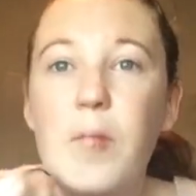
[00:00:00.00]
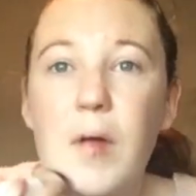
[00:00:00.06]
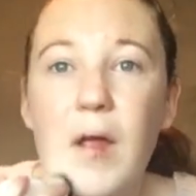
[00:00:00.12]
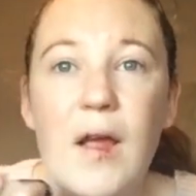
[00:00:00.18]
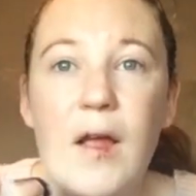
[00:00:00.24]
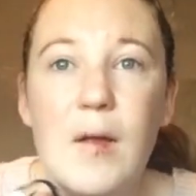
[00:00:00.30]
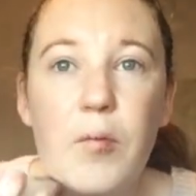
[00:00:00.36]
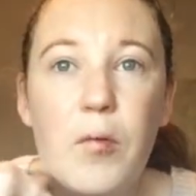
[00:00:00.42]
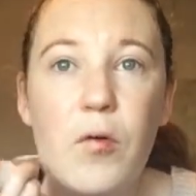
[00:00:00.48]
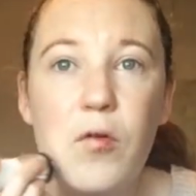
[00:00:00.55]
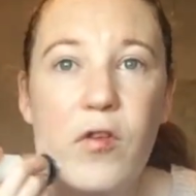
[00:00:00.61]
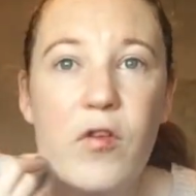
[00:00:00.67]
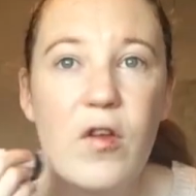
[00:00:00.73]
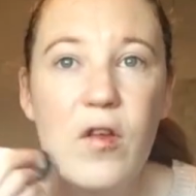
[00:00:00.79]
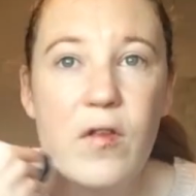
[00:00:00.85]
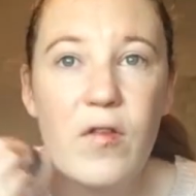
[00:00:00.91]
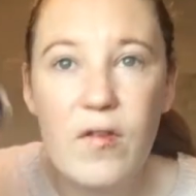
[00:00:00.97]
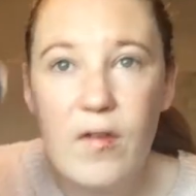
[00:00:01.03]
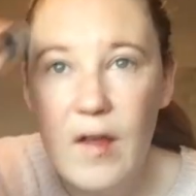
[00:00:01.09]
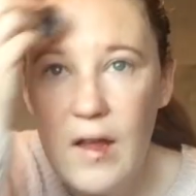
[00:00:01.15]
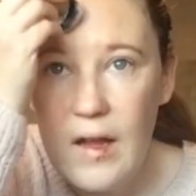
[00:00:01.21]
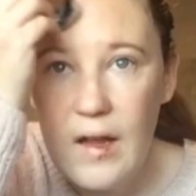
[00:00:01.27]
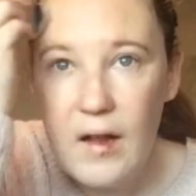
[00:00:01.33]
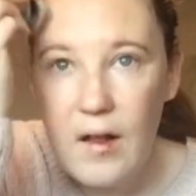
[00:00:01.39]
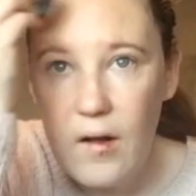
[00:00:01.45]
be able to
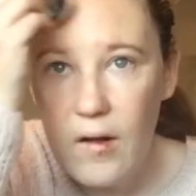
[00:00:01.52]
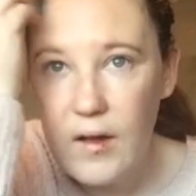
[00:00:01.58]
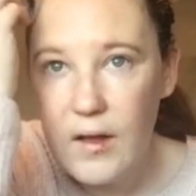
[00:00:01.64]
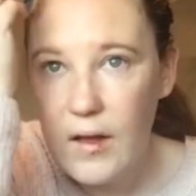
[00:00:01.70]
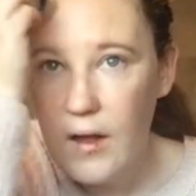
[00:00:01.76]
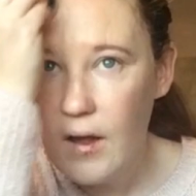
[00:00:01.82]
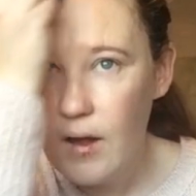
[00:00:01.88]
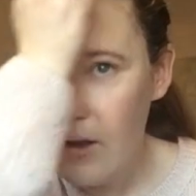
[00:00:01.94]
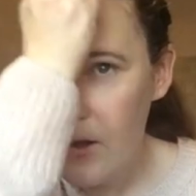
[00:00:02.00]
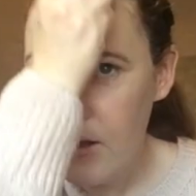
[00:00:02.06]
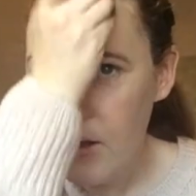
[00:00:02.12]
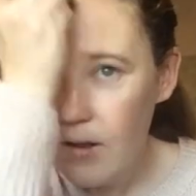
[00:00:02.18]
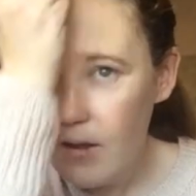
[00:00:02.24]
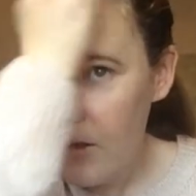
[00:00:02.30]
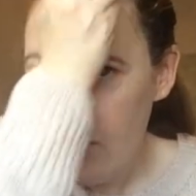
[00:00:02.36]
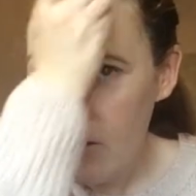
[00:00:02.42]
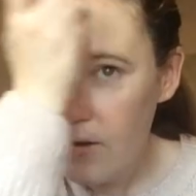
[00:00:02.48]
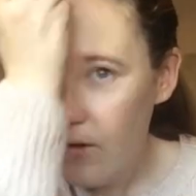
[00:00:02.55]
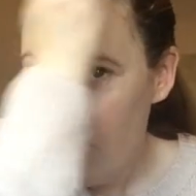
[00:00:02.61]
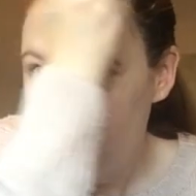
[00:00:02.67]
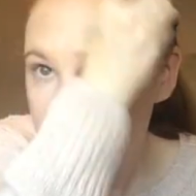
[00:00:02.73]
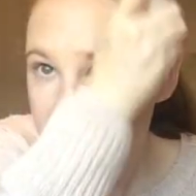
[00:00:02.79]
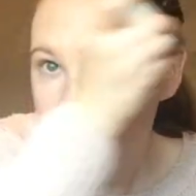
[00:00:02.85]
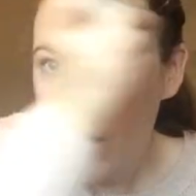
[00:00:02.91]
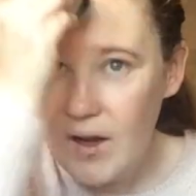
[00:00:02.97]
say like
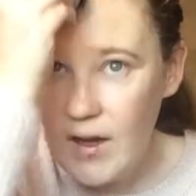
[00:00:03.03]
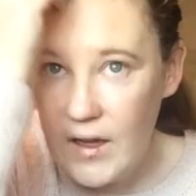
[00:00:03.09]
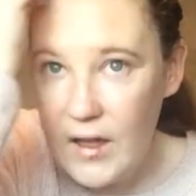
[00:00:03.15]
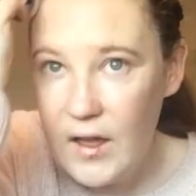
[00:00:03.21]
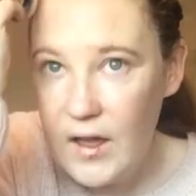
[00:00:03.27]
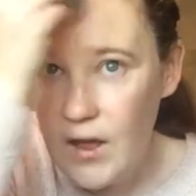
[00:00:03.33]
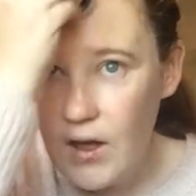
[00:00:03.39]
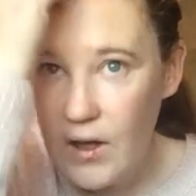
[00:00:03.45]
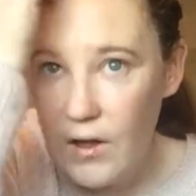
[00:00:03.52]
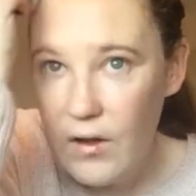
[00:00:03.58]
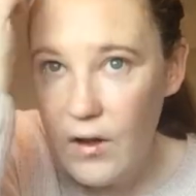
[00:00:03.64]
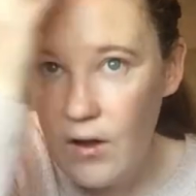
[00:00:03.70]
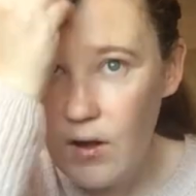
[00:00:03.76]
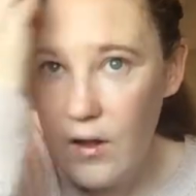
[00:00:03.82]
thank you